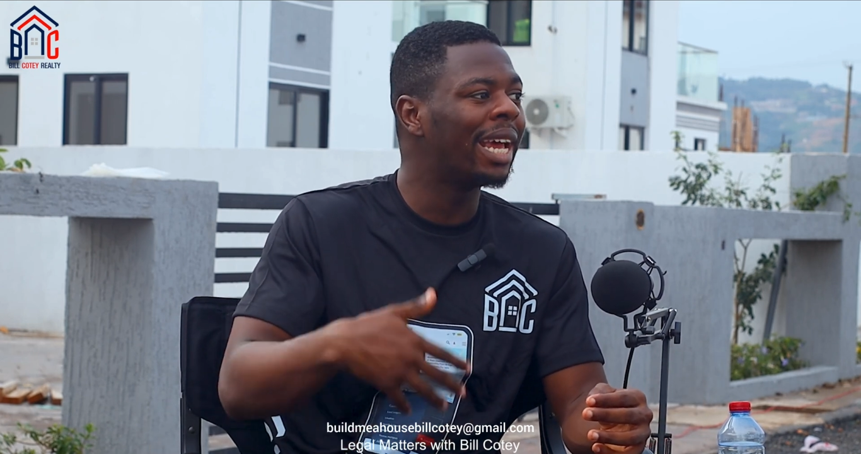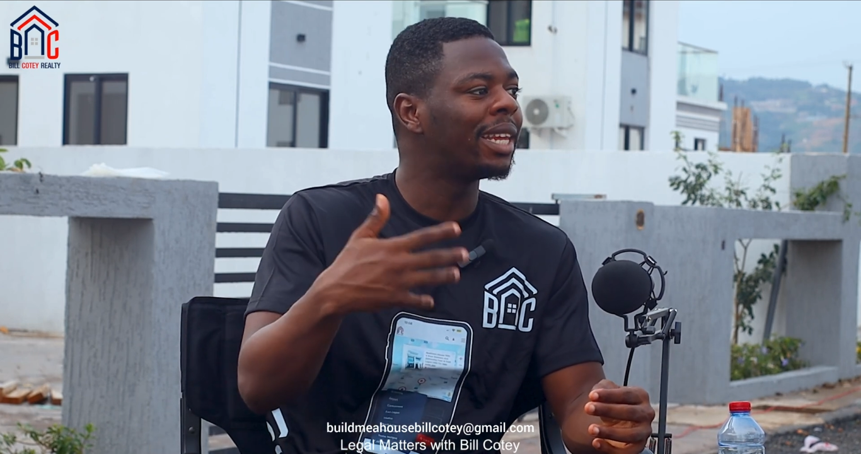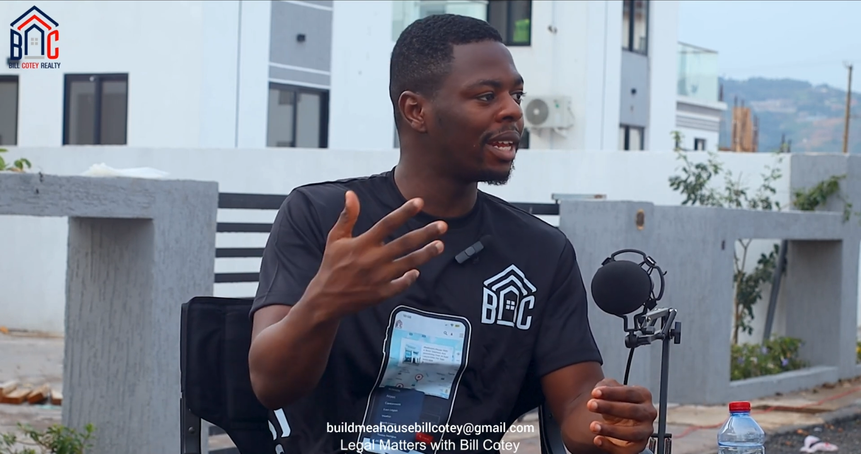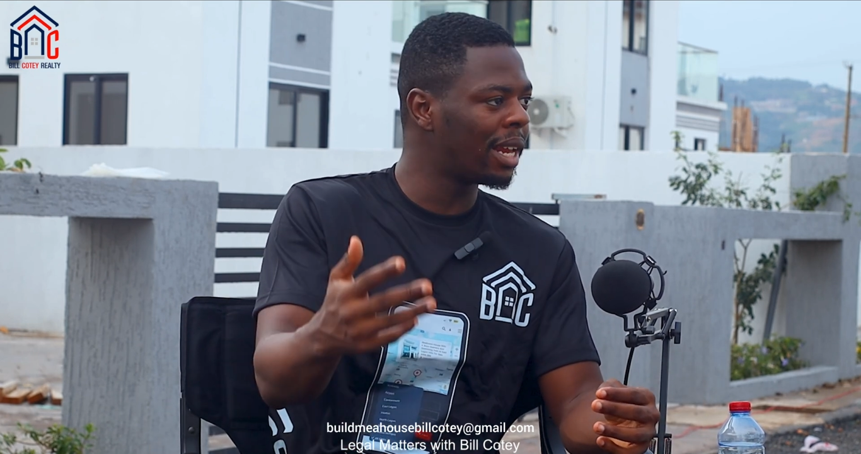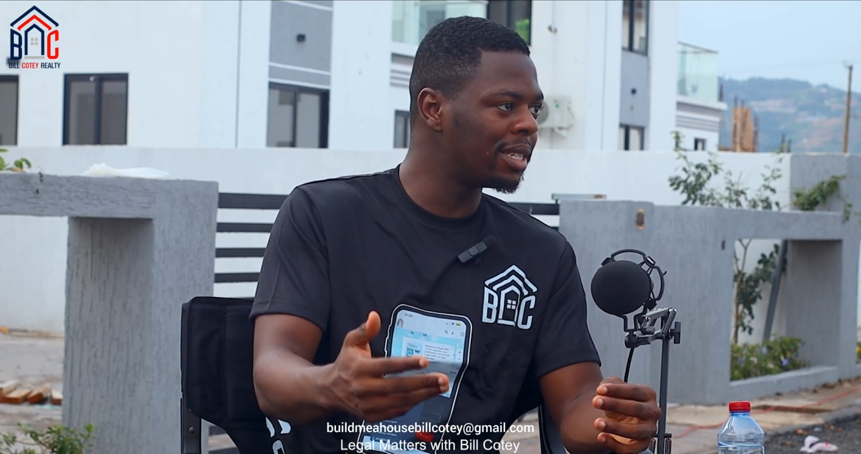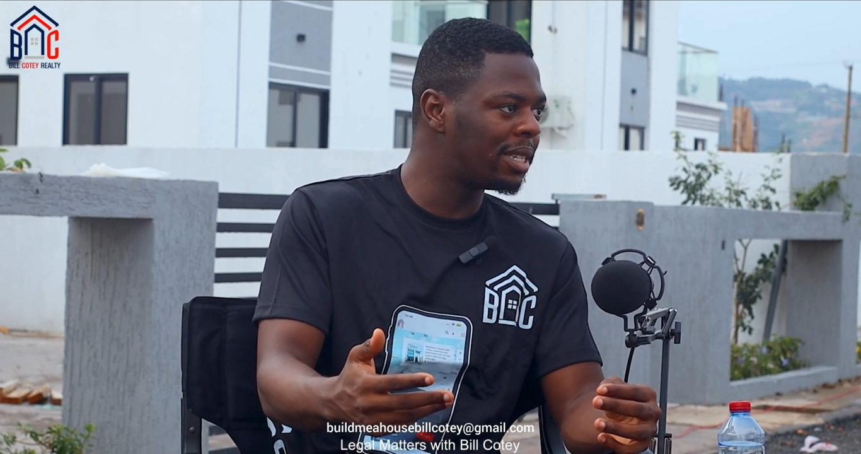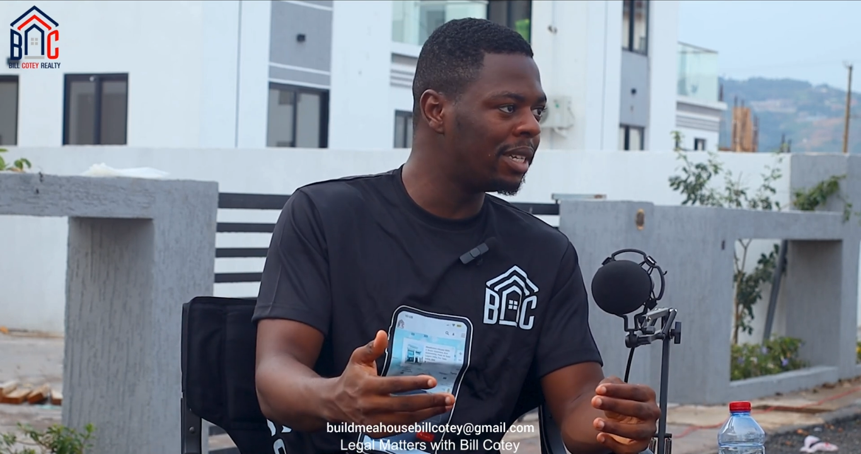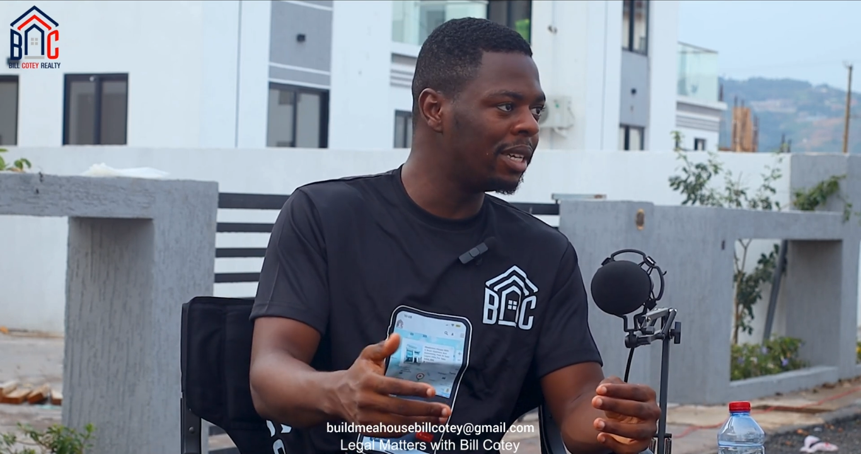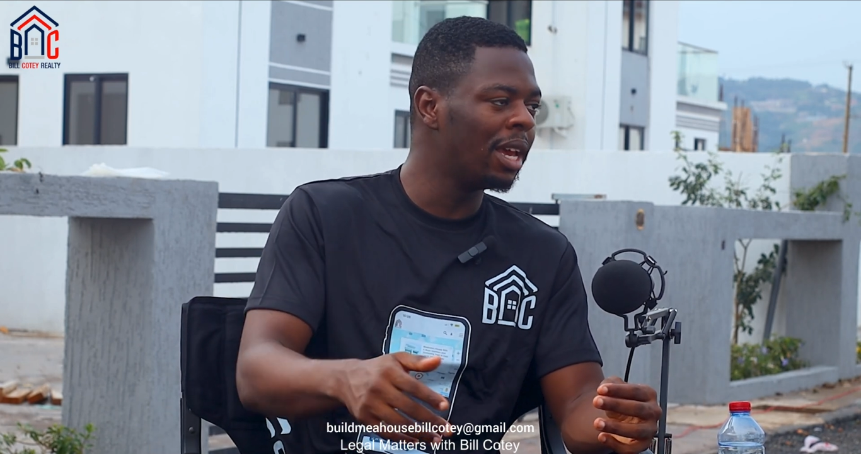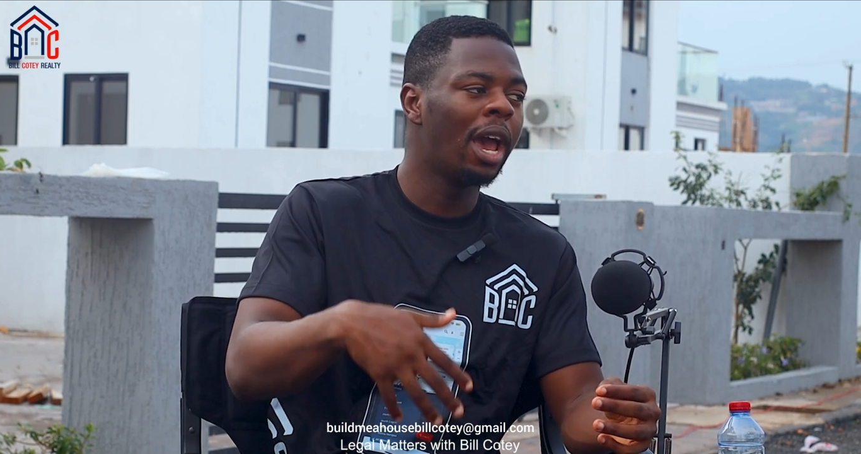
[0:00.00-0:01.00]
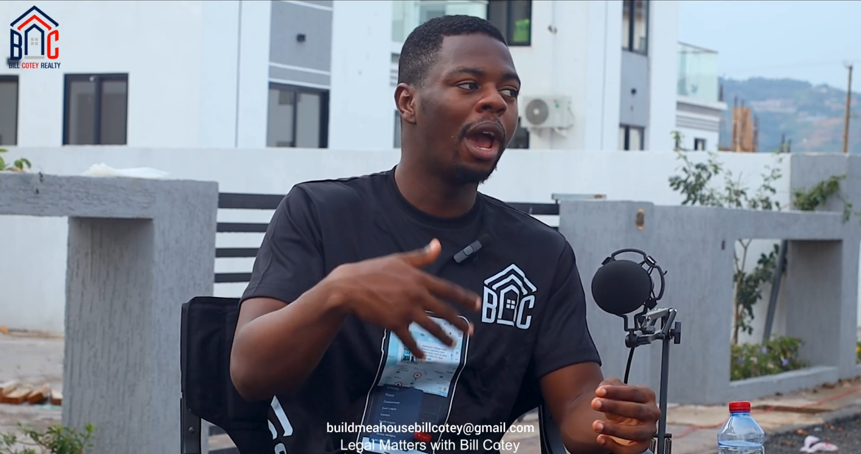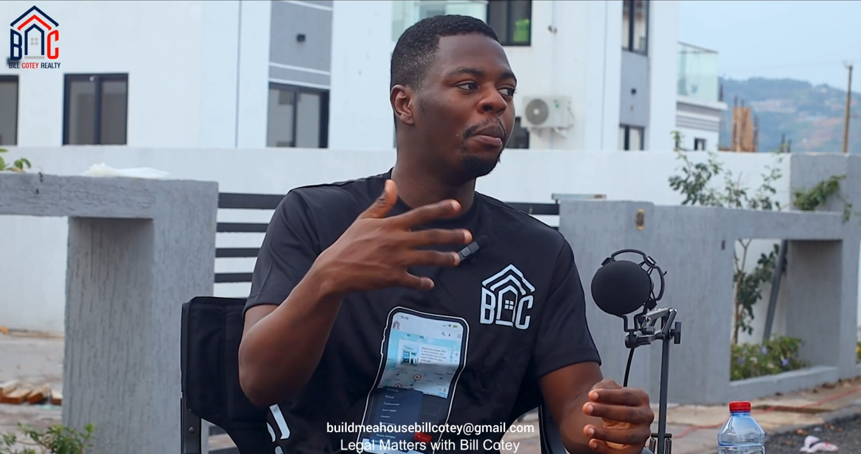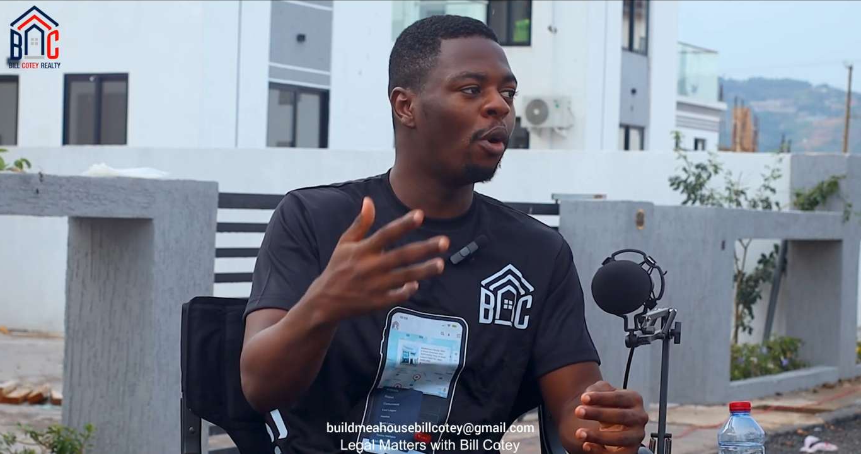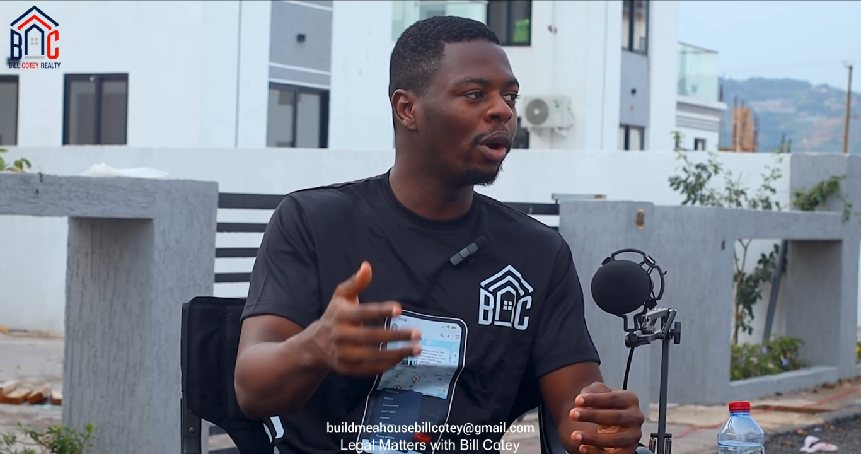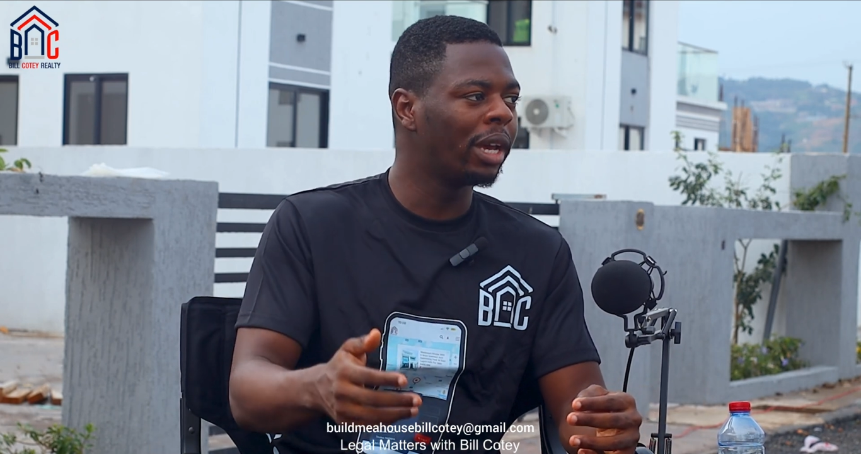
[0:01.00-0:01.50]
a tenancy, a
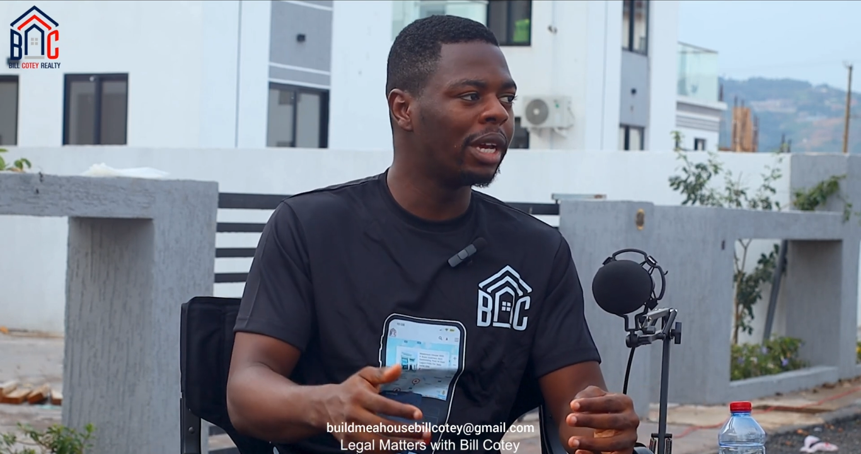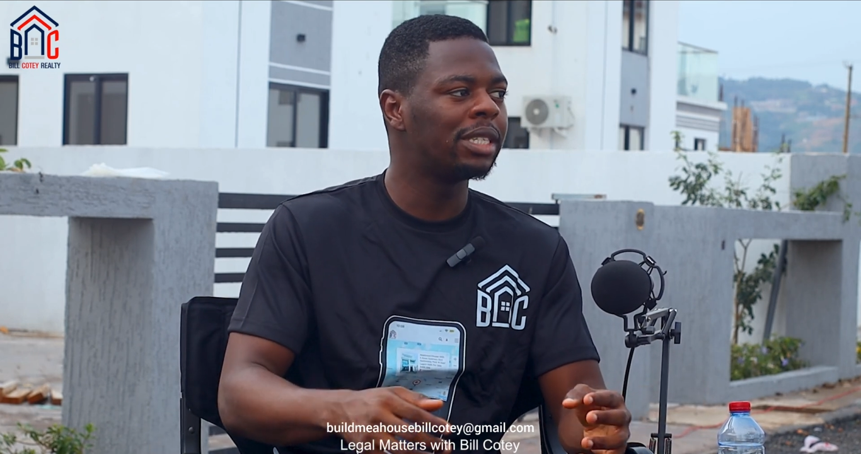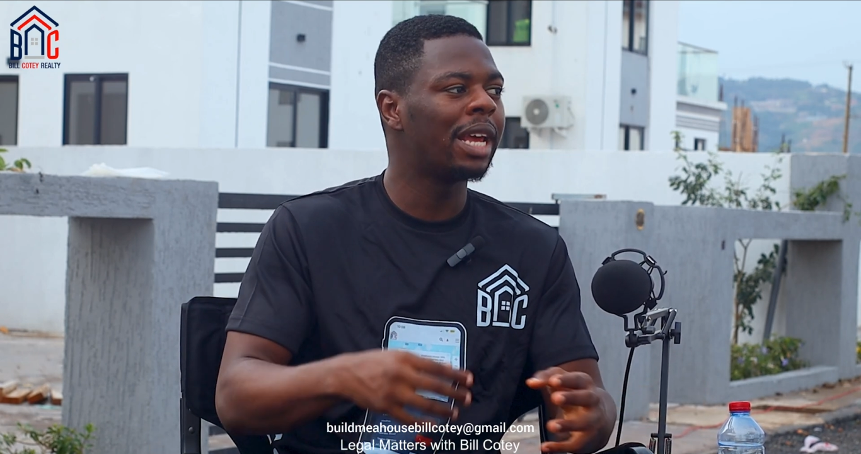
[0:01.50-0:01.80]
mortgage.